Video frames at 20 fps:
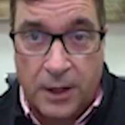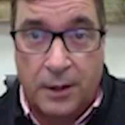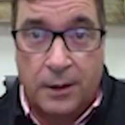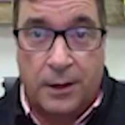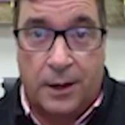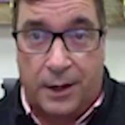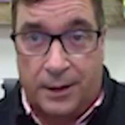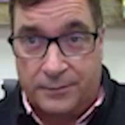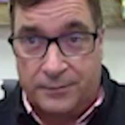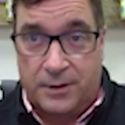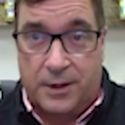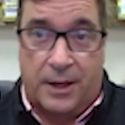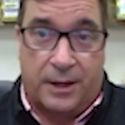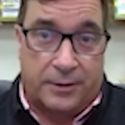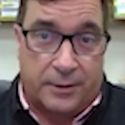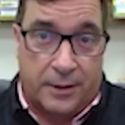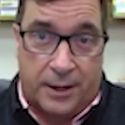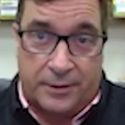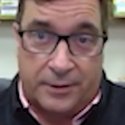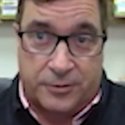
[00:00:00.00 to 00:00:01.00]

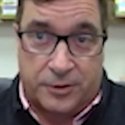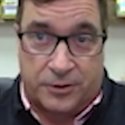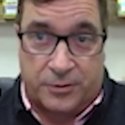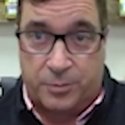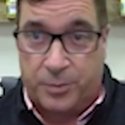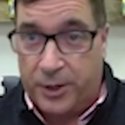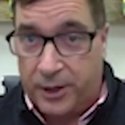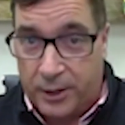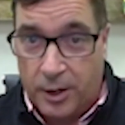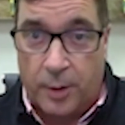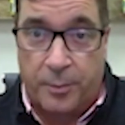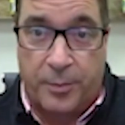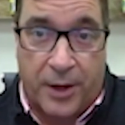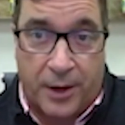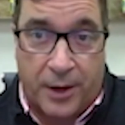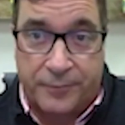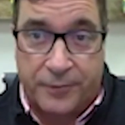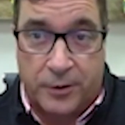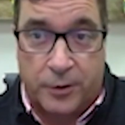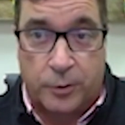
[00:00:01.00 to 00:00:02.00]
and just pick up
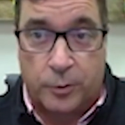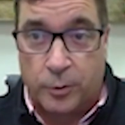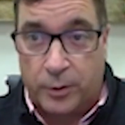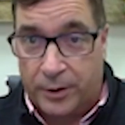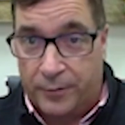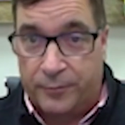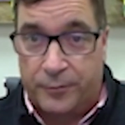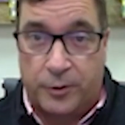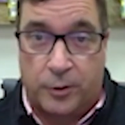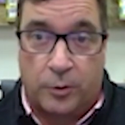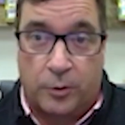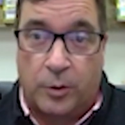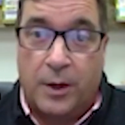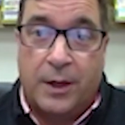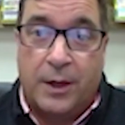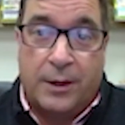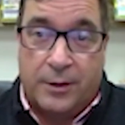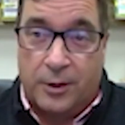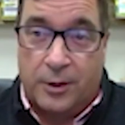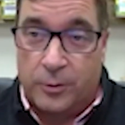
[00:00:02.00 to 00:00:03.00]
after you if
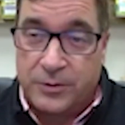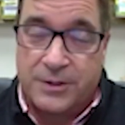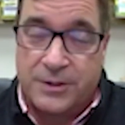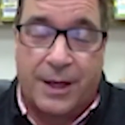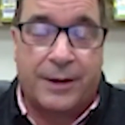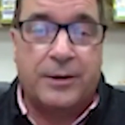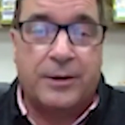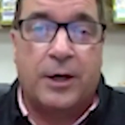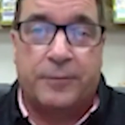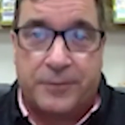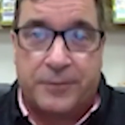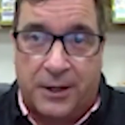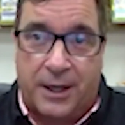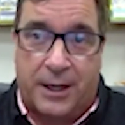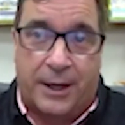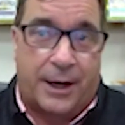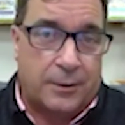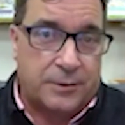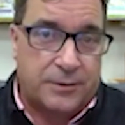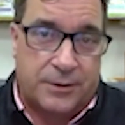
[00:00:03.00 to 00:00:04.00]
it's not enough to
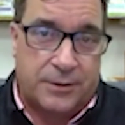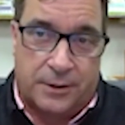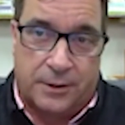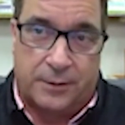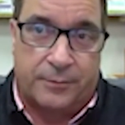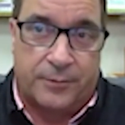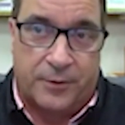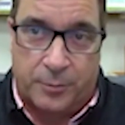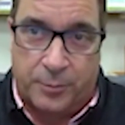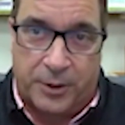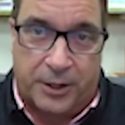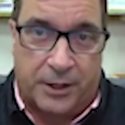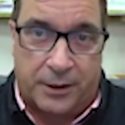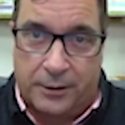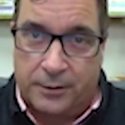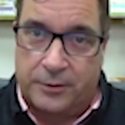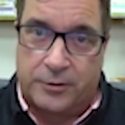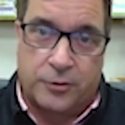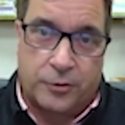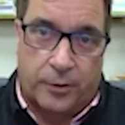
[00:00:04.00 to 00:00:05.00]
get out to the
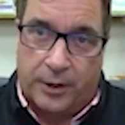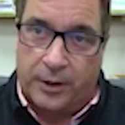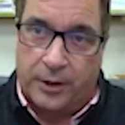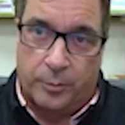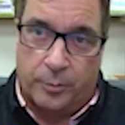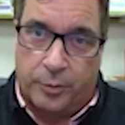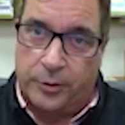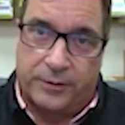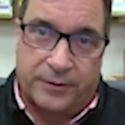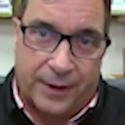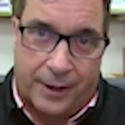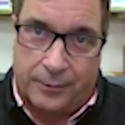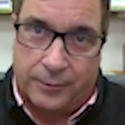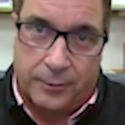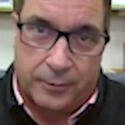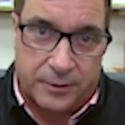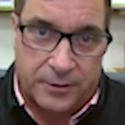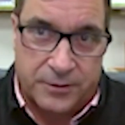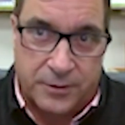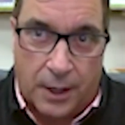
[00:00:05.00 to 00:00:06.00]
beginning of the trail and put it down
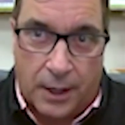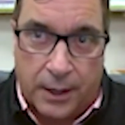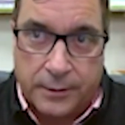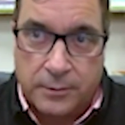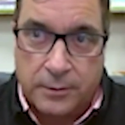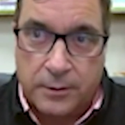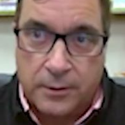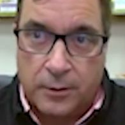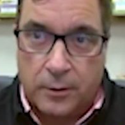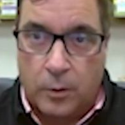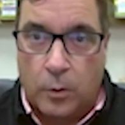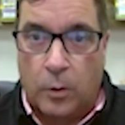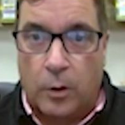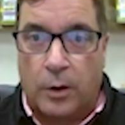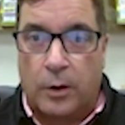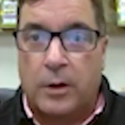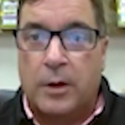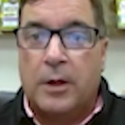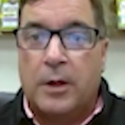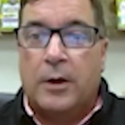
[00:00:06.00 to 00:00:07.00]
near the sign.
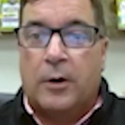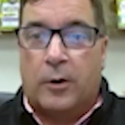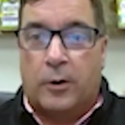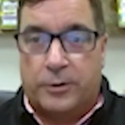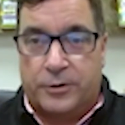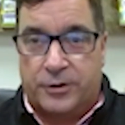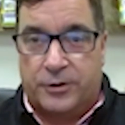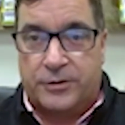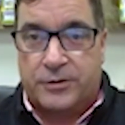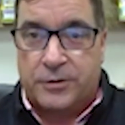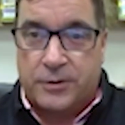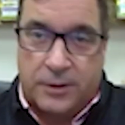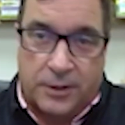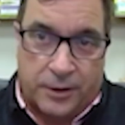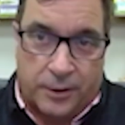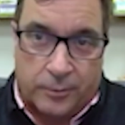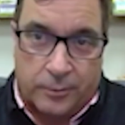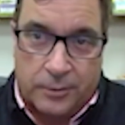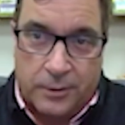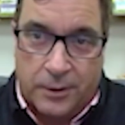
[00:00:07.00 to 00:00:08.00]
Or just,
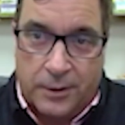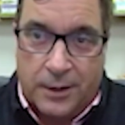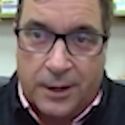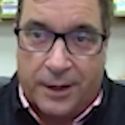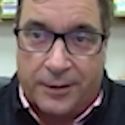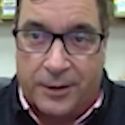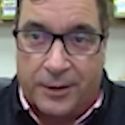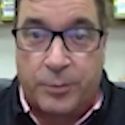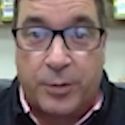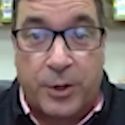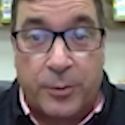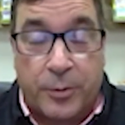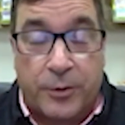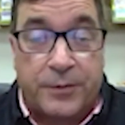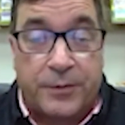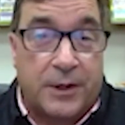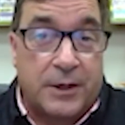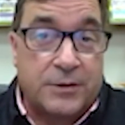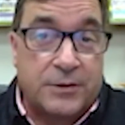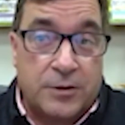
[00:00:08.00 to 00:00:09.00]
I think people
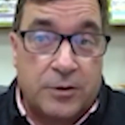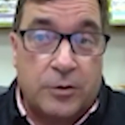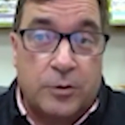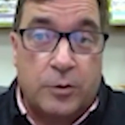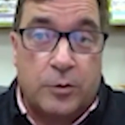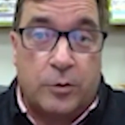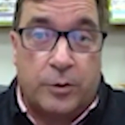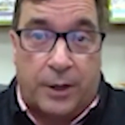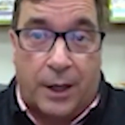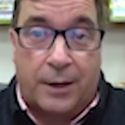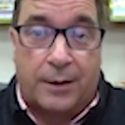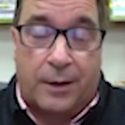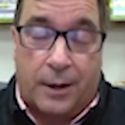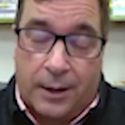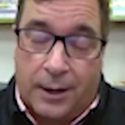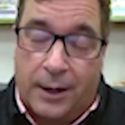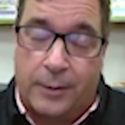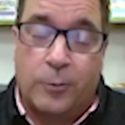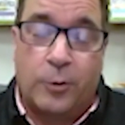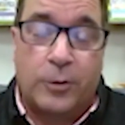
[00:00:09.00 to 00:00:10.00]
think too,
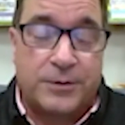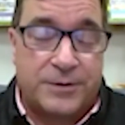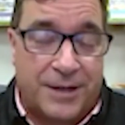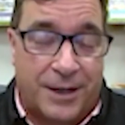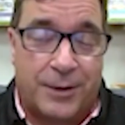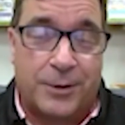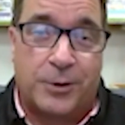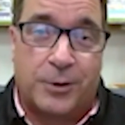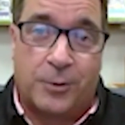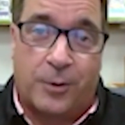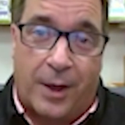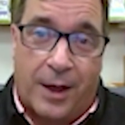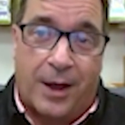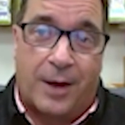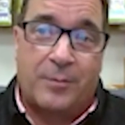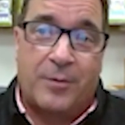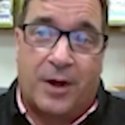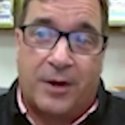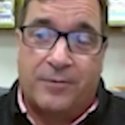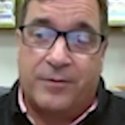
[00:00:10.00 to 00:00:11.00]
I will tell you,
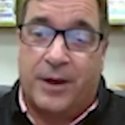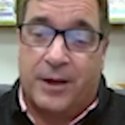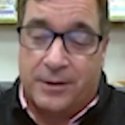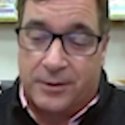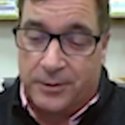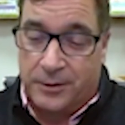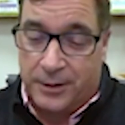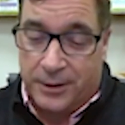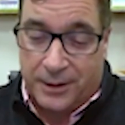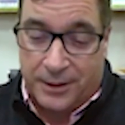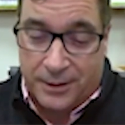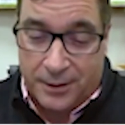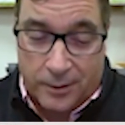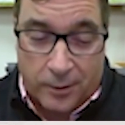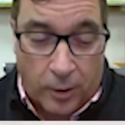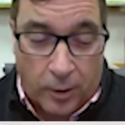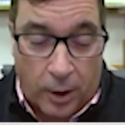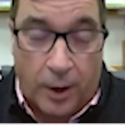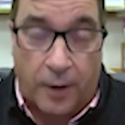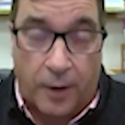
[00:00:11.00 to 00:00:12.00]
at my vet clinic,
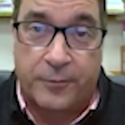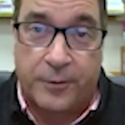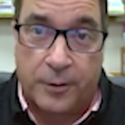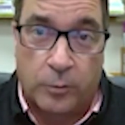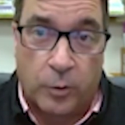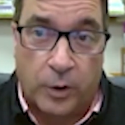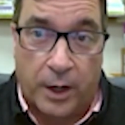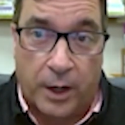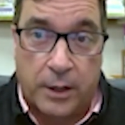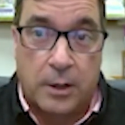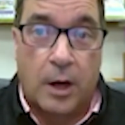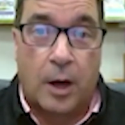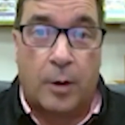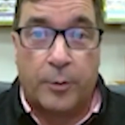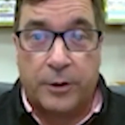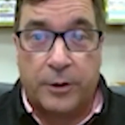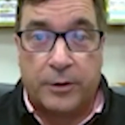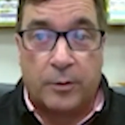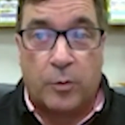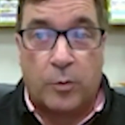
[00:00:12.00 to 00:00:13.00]
often when I
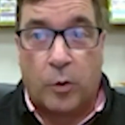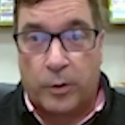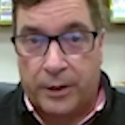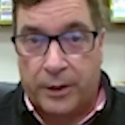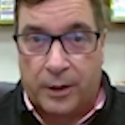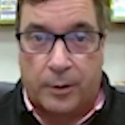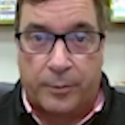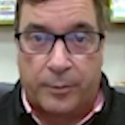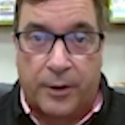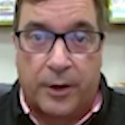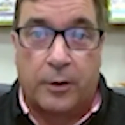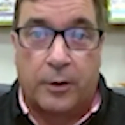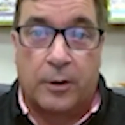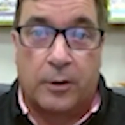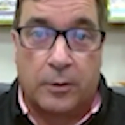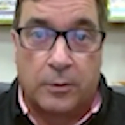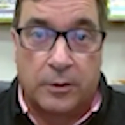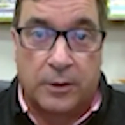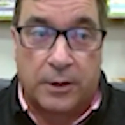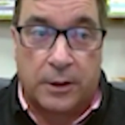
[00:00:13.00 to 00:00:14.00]
come in the morning and I'm there
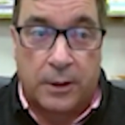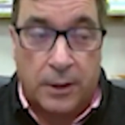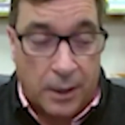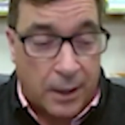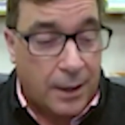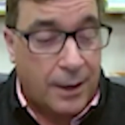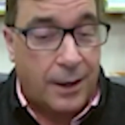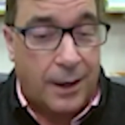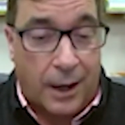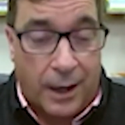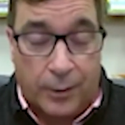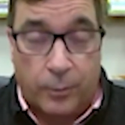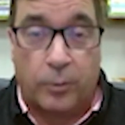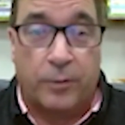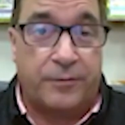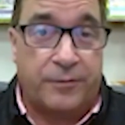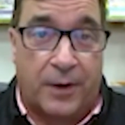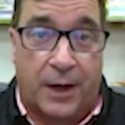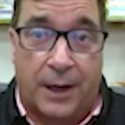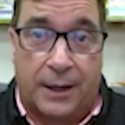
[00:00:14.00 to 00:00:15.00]
early, I will
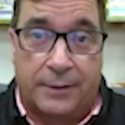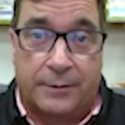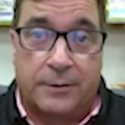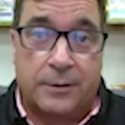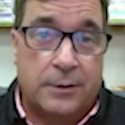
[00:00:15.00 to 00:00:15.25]
find